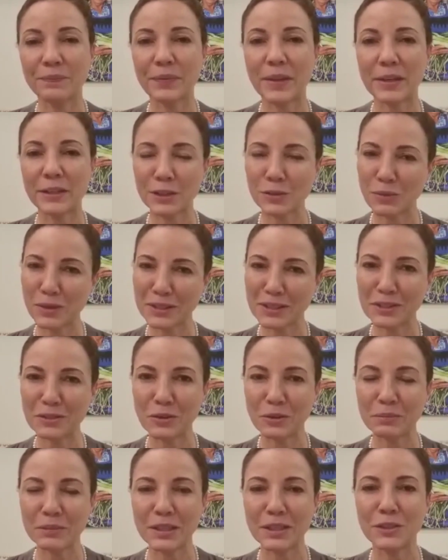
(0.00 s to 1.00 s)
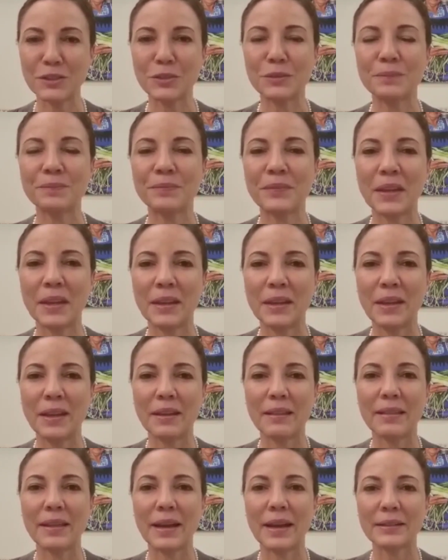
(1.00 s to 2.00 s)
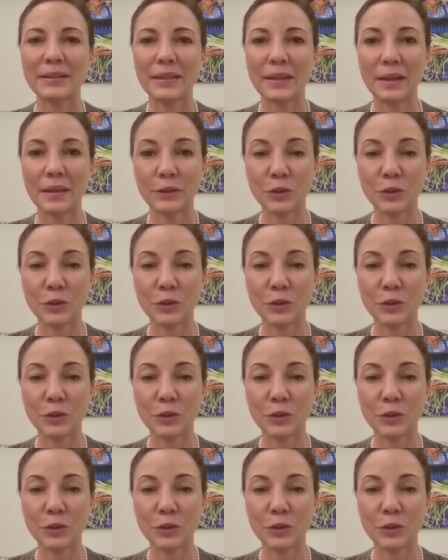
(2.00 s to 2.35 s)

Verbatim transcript: I just wanted to update you that uh,